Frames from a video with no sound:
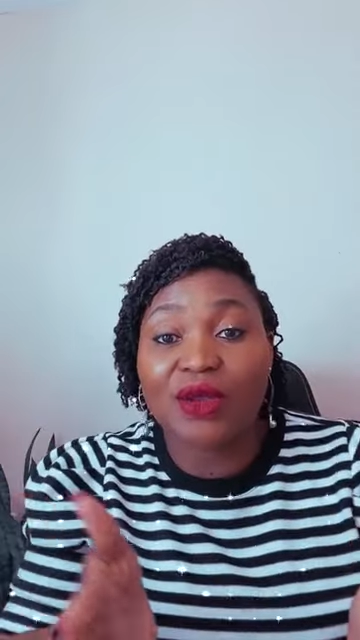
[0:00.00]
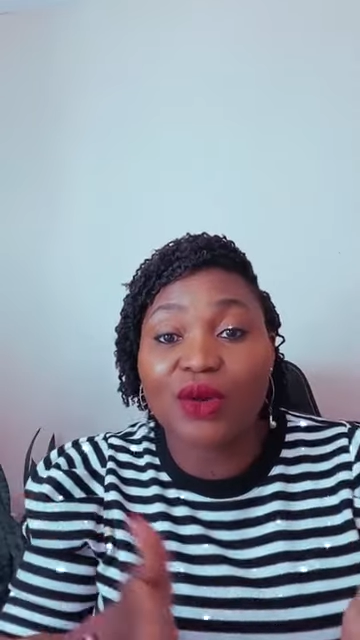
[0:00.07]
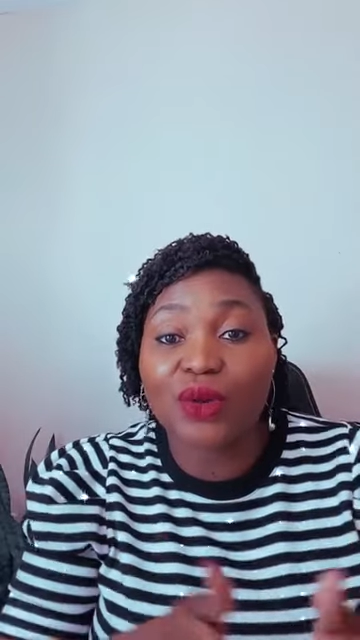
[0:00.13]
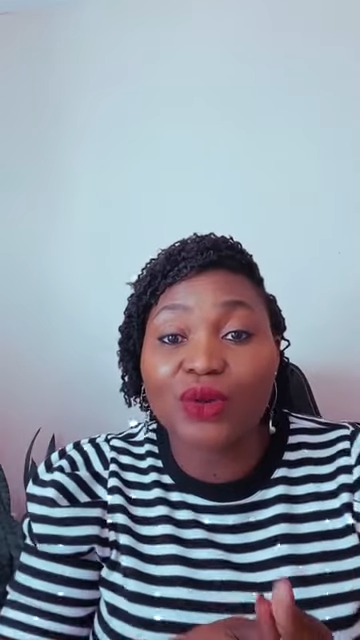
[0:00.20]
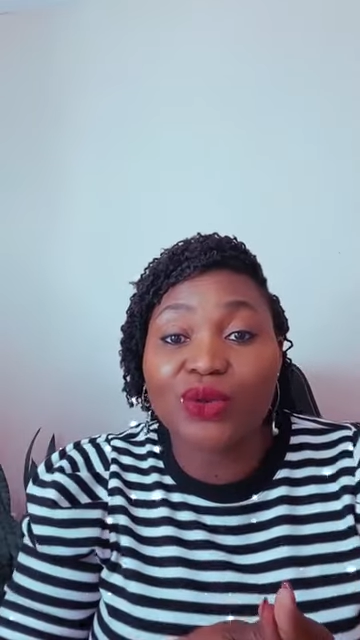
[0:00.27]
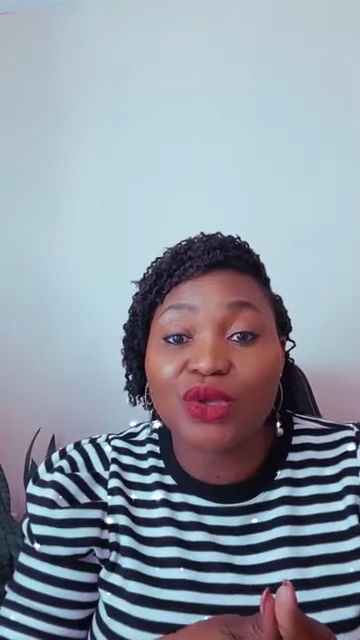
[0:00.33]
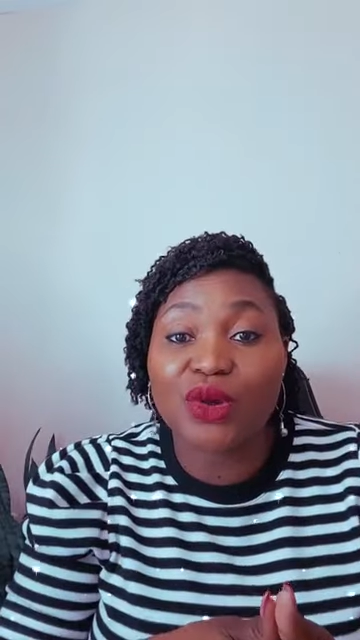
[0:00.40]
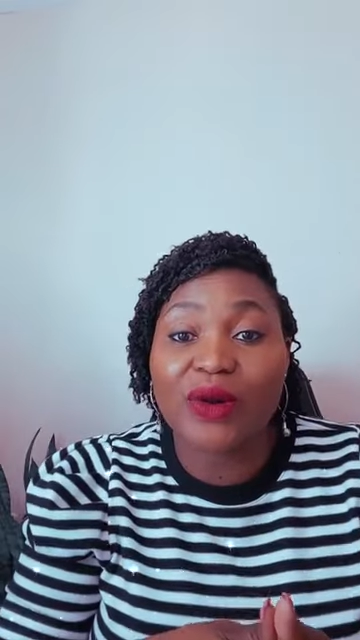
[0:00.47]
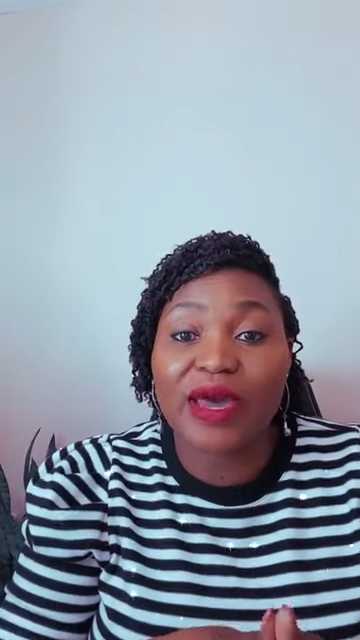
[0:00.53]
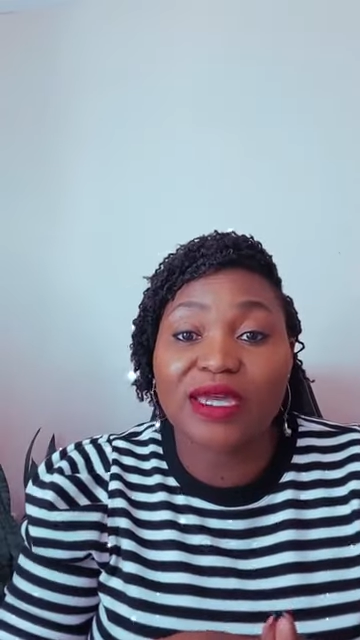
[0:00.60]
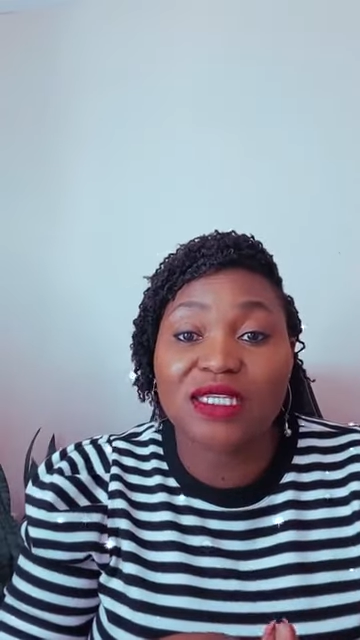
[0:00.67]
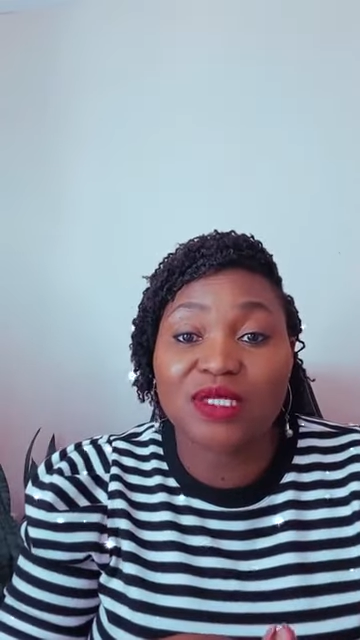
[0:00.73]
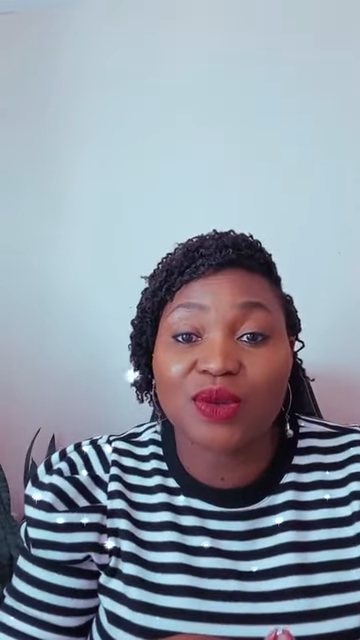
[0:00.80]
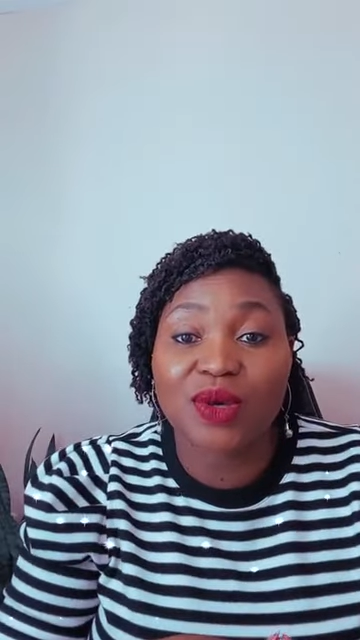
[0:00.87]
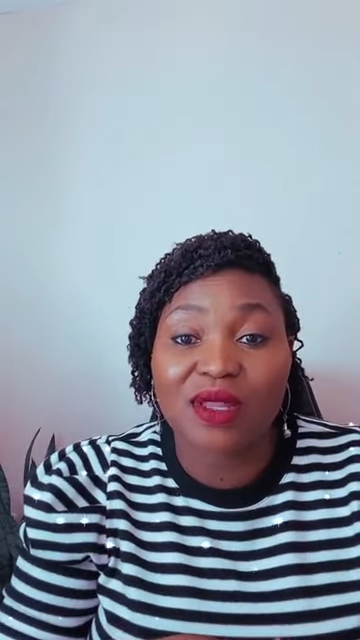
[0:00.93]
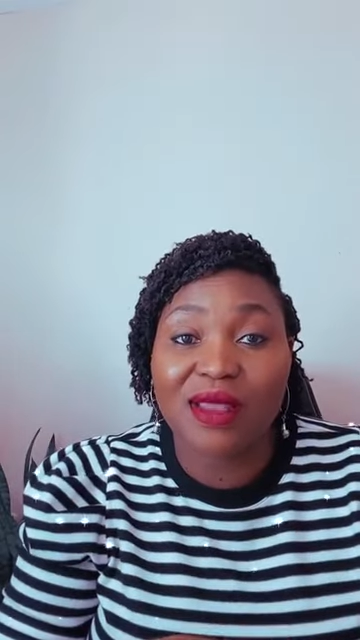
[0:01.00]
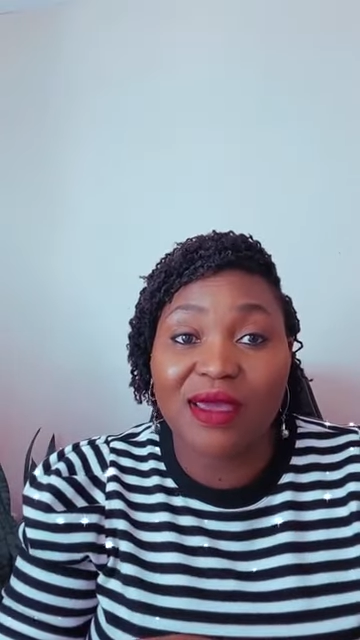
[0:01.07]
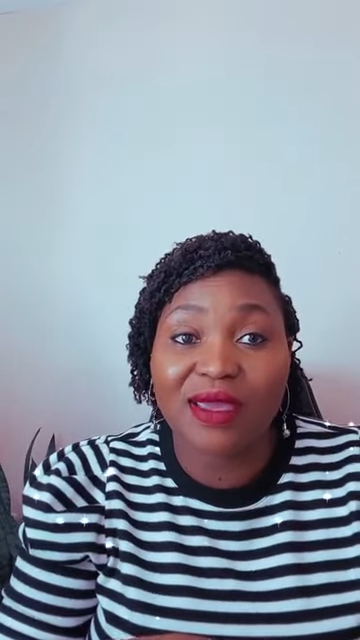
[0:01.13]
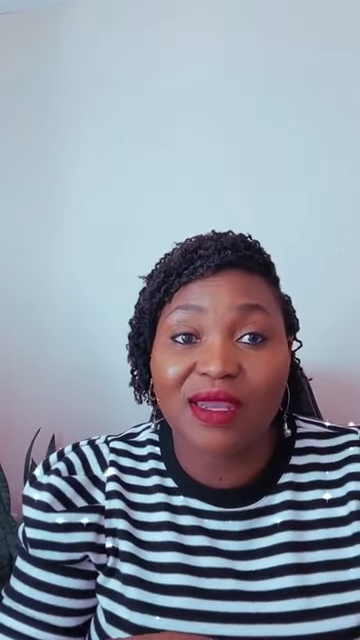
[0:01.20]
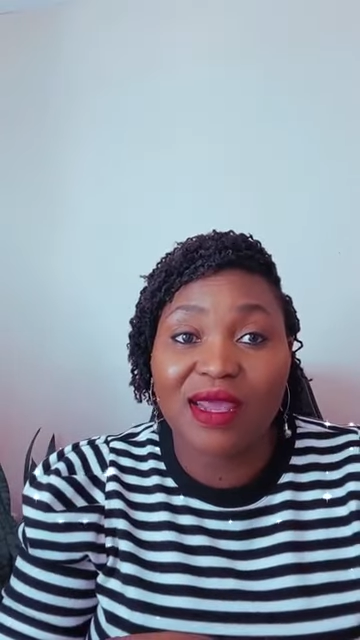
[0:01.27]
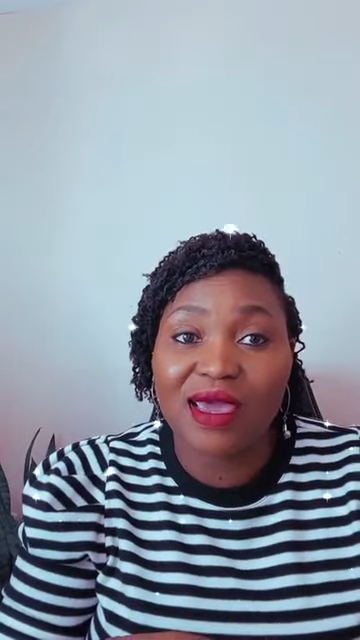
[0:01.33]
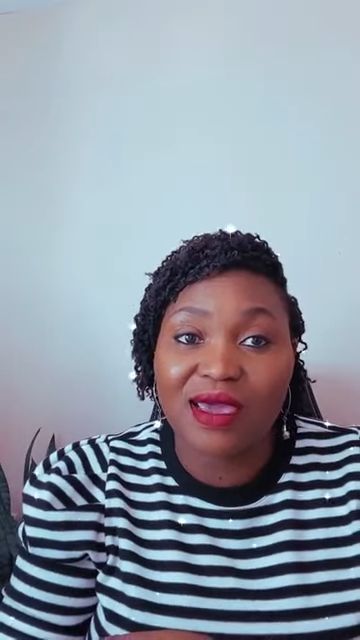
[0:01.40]
who your ideal
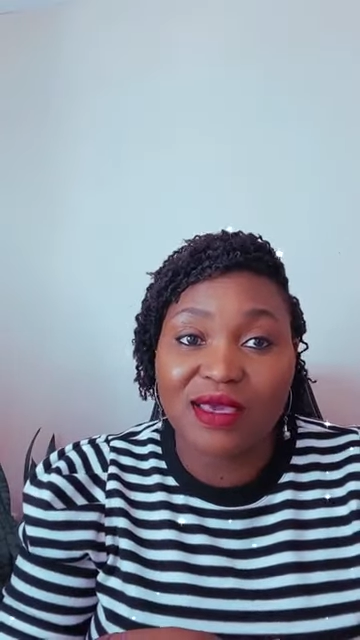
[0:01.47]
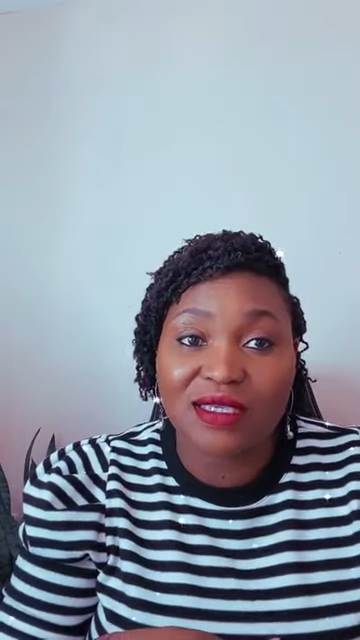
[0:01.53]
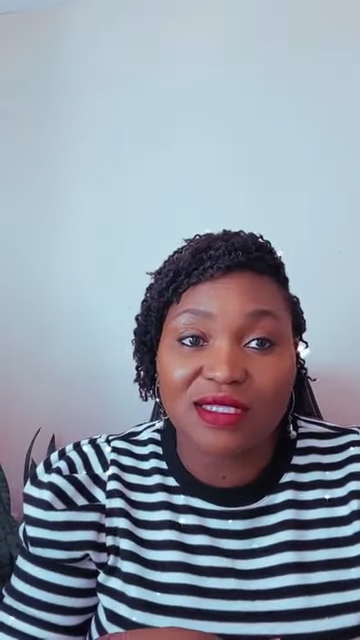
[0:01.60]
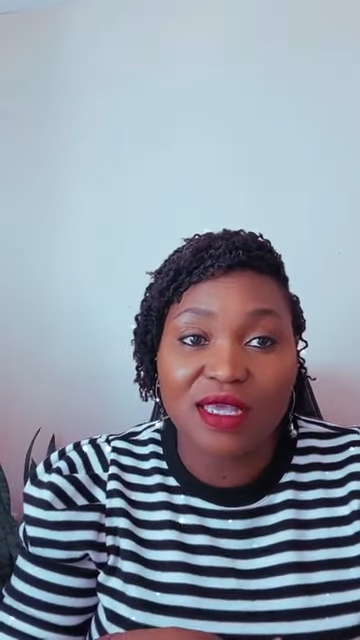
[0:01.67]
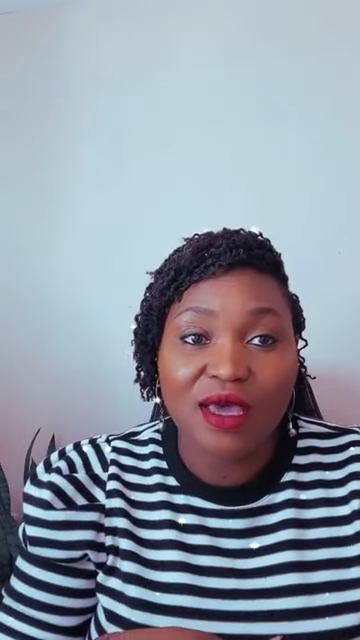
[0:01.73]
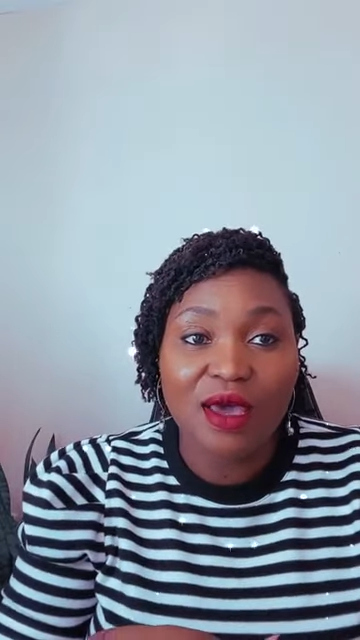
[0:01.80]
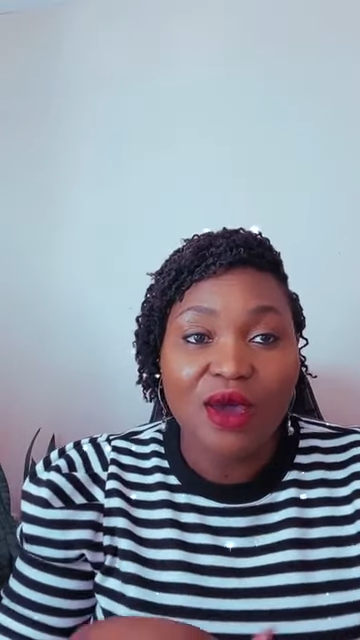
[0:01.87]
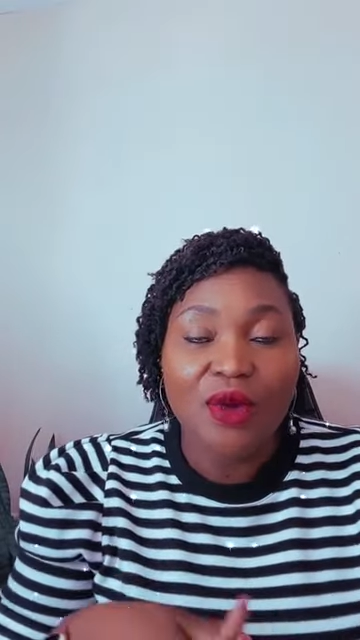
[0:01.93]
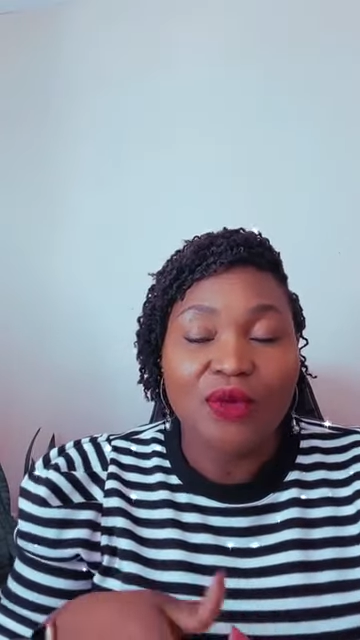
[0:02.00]
client is,